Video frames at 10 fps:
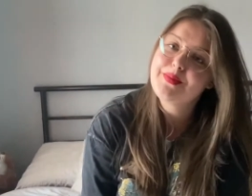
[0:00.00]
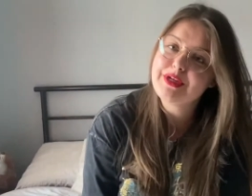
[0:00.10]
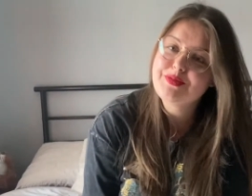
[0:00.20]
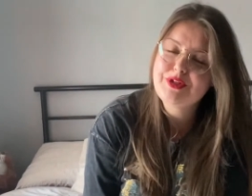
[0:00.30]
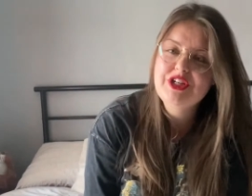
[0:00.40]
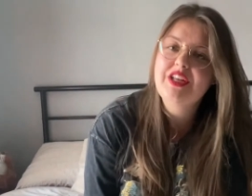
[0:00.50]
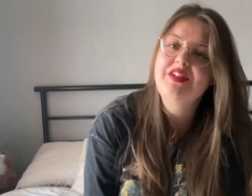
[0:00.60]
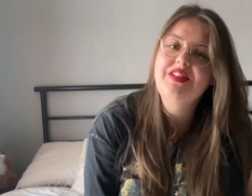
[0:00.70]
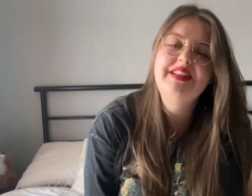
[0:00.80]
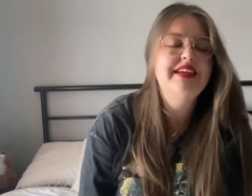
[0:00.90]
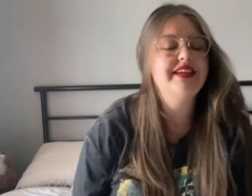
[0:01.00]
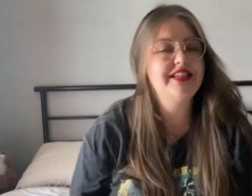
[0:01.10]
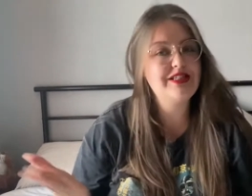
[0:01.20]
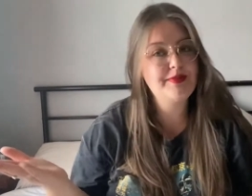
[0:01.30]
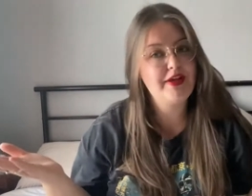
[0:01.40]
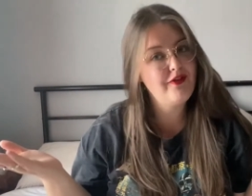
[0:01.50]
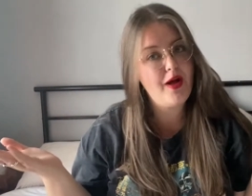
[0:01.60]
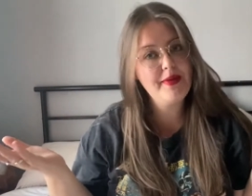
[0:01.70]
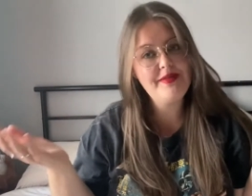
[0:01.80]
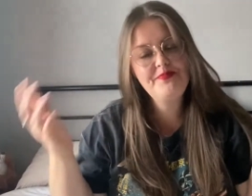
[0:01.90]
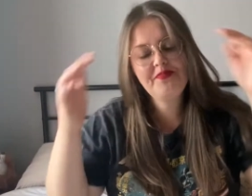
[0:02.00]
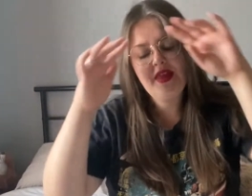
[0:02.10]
to my channel. It's me, Robin.